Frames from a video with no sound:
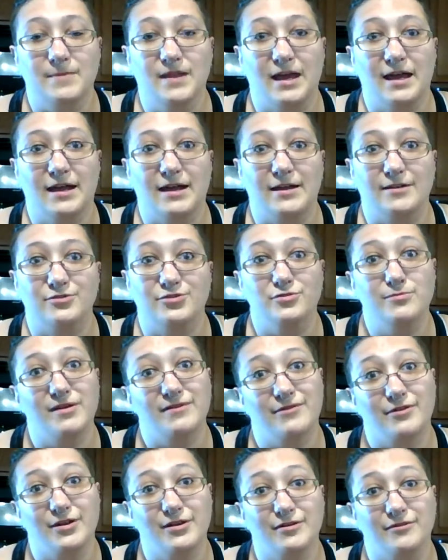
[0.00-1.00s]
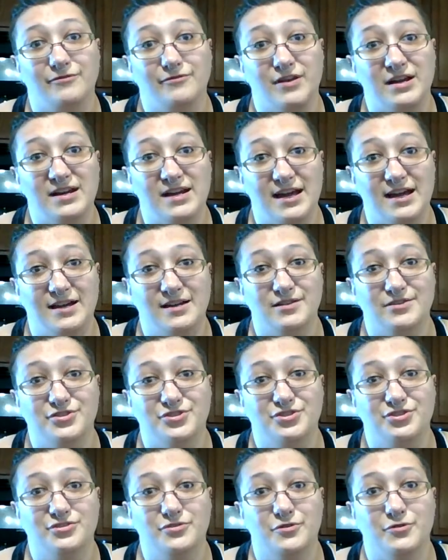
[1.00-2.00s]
and to my very good friend Ash,